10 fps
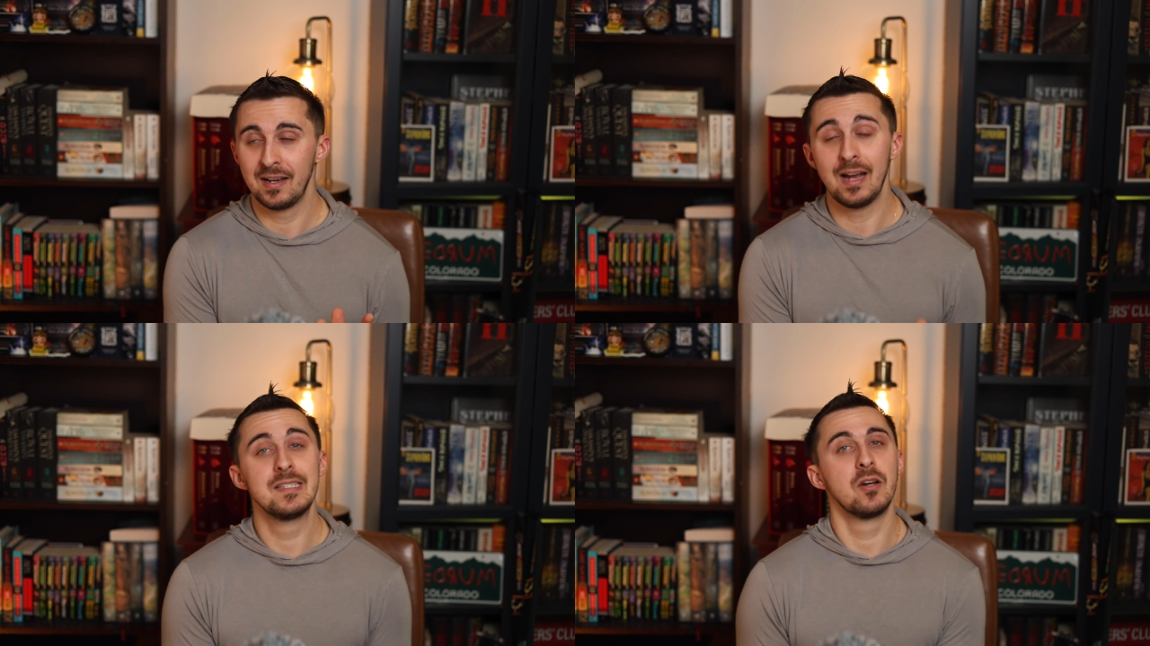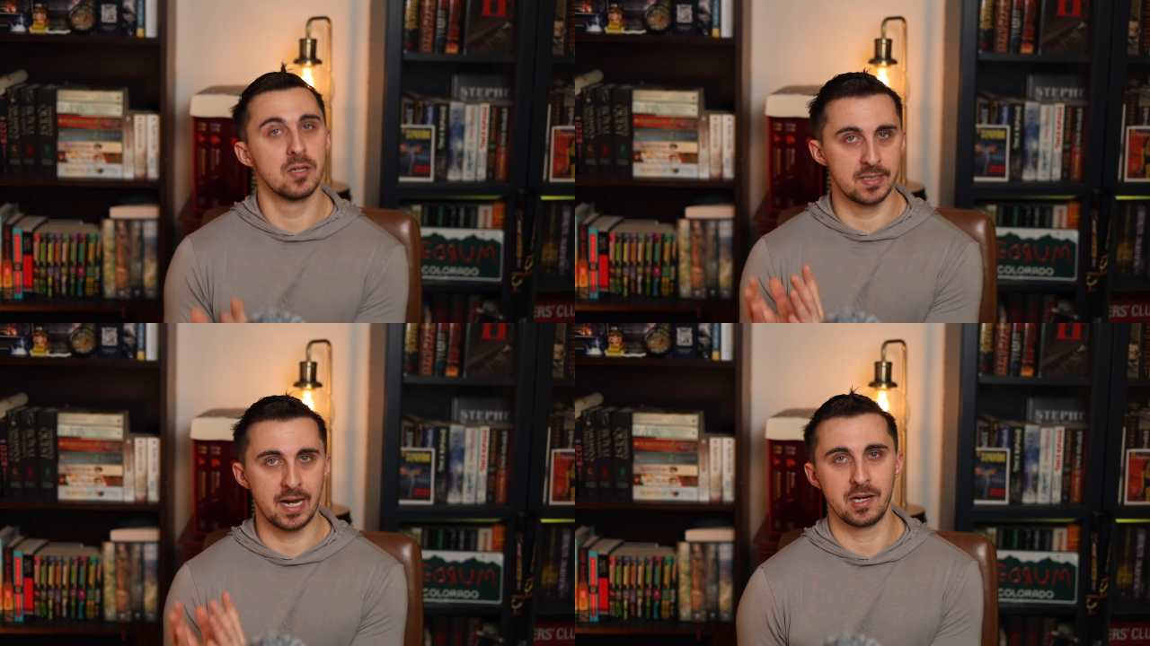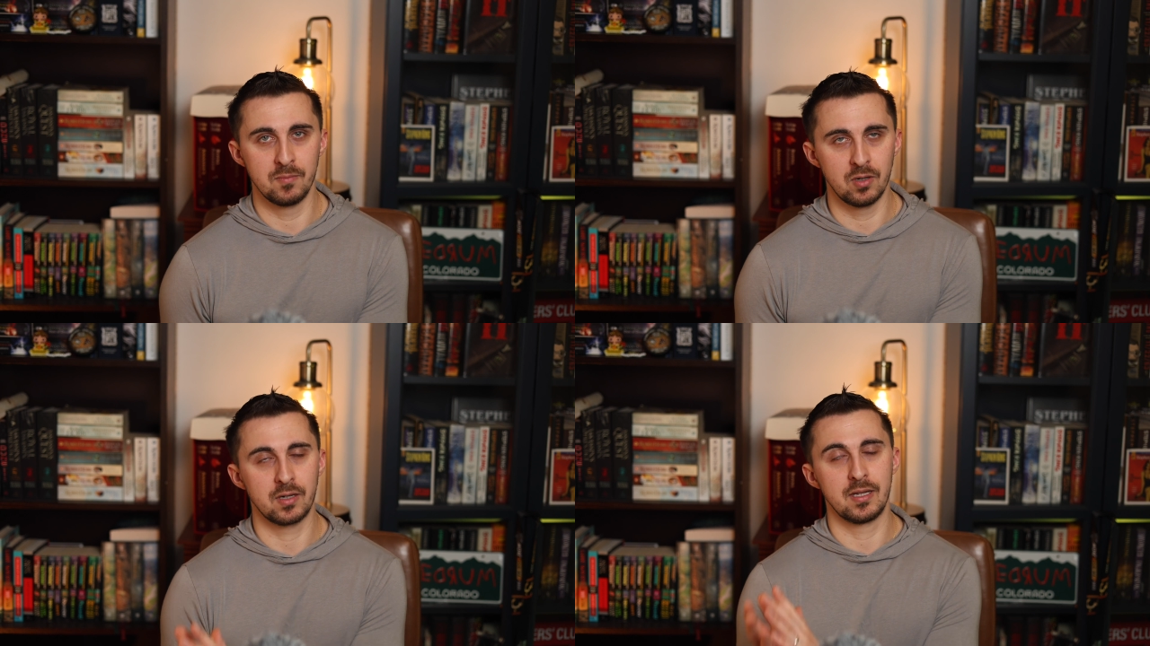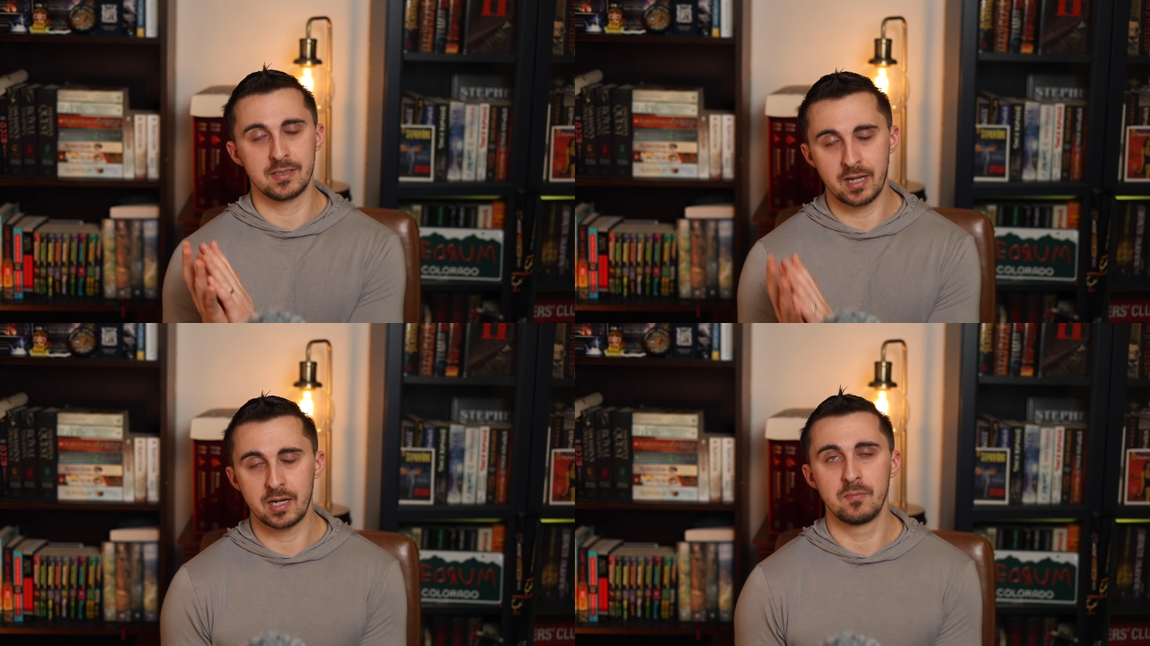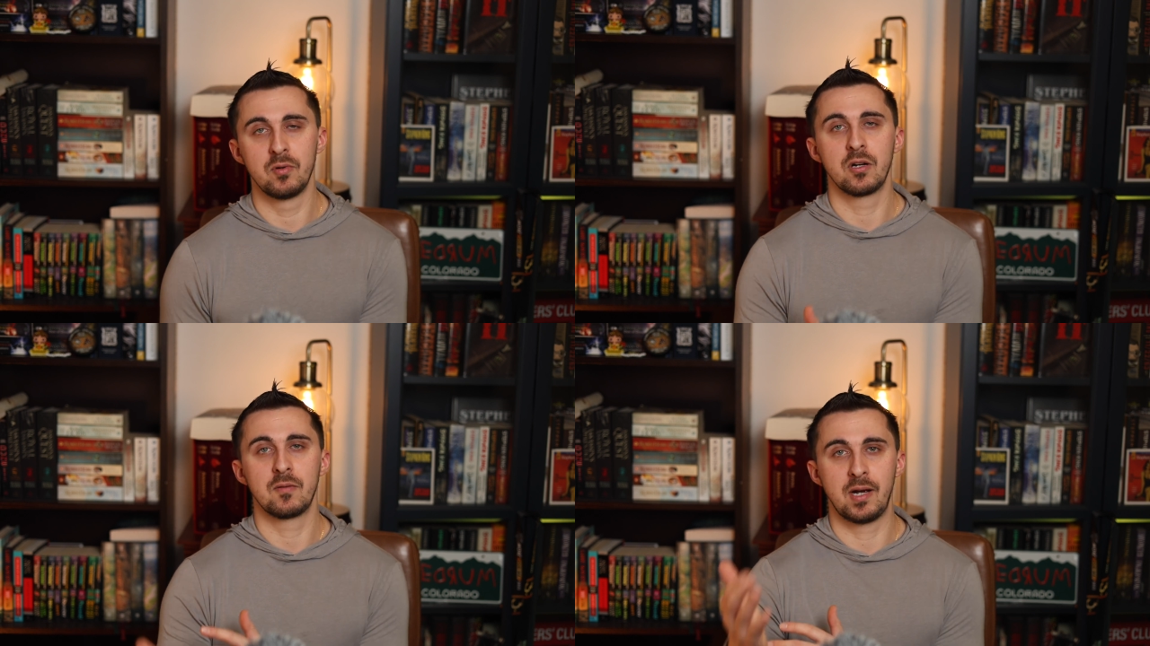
until the second book. In the second book,